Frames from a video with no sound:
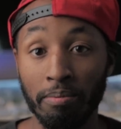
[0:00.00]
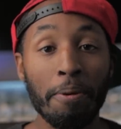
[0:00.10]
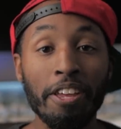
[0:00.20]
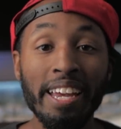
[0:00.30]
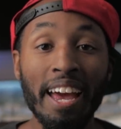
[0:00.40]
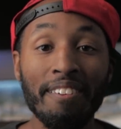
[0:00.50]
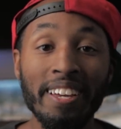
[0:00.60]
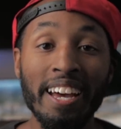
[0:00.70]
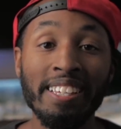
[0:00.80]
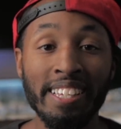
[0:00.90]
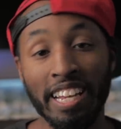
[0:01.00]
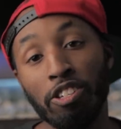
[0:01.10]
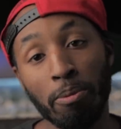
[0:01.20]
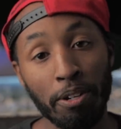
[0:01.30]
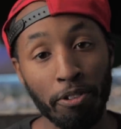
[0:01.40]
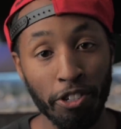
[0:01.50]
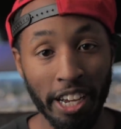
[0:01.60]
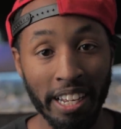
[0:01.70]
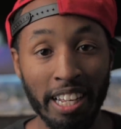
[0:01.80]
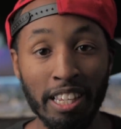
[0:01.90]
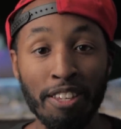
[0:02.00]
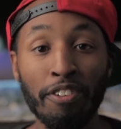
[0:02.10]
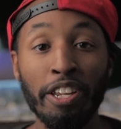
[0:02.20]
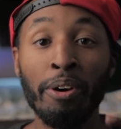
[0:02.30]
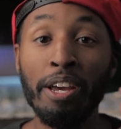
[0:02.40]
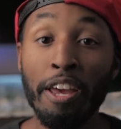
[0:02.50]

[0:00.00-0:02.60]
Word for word: But there you have it, guys. Thanks so much for checking out this video.